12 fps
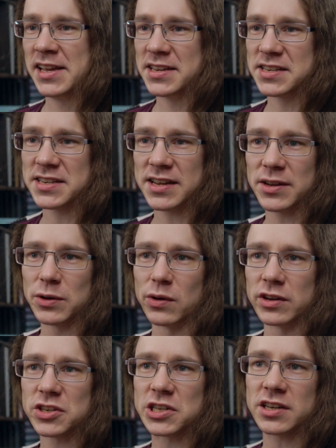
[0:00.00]
So,
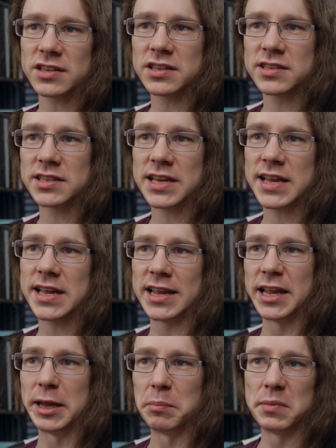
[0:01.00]
starting
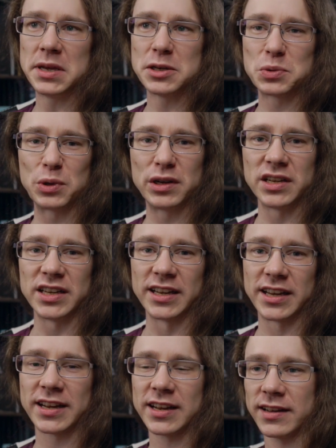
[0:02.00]
today, Meat
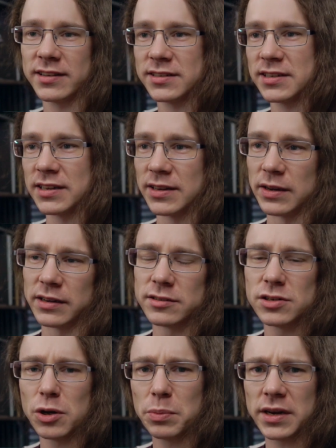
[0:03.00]
Week. So,
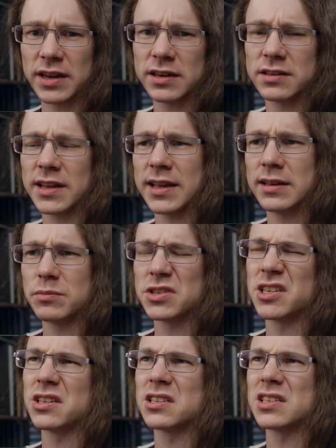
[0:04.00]
not been in the game
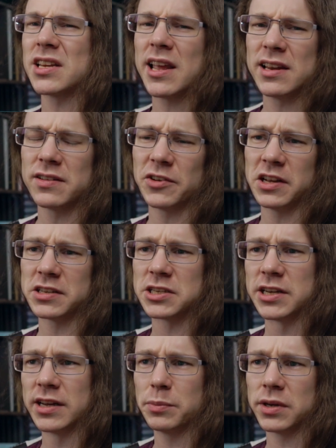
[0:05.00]
since the end of last
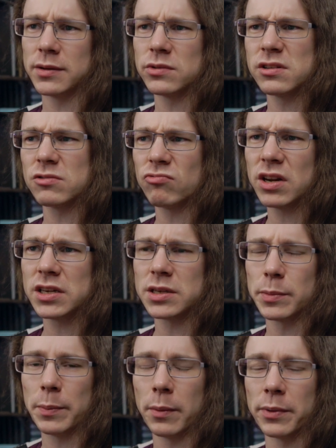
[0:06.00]
year, but it was a
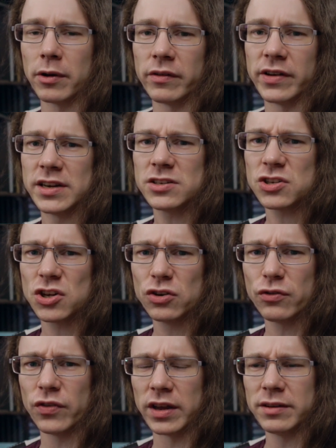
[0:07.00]
reasonably popular event. It's good
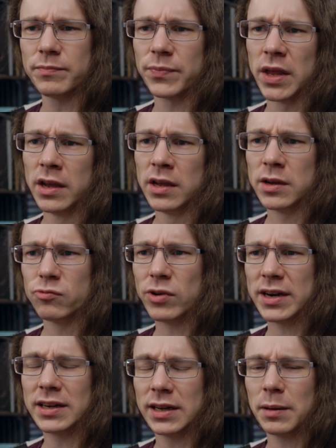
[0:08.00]
fun.
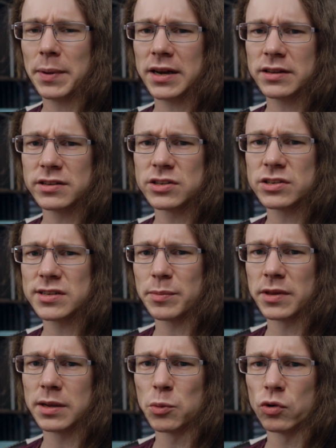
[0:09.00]
Ran a little better than some of
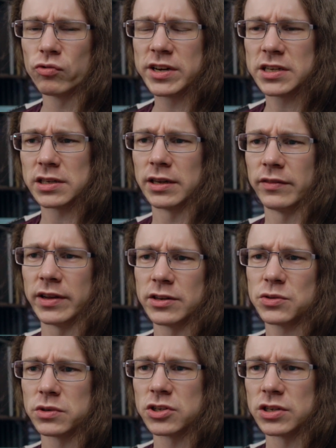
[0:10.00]
the more recent events,
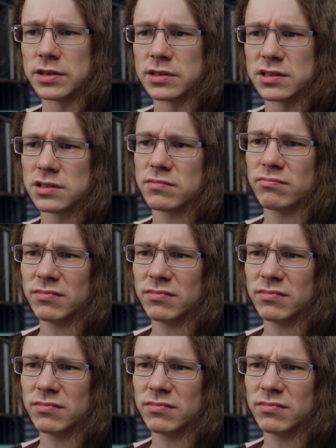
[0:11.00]
which is,